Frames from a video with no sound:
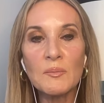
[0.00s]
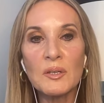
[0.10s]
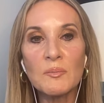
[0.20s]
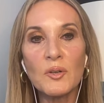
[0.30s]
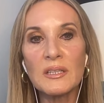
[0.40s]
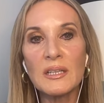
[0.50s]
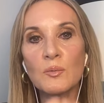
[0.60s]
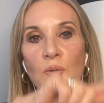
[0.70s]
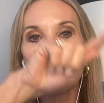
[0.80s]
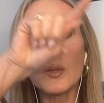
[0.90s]
brain, body
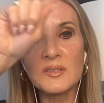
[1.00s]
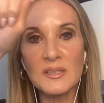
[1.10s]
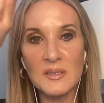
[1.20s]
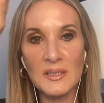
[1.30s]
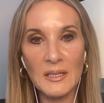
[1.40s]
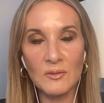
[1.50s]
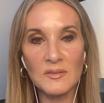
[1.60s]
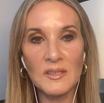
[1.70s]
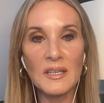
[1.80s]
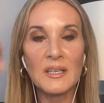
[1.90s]
network works in cycles.
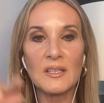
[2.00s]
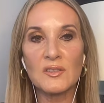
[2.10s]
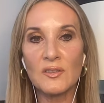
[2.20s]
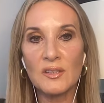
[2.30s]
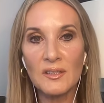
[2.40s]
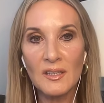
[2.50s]
So the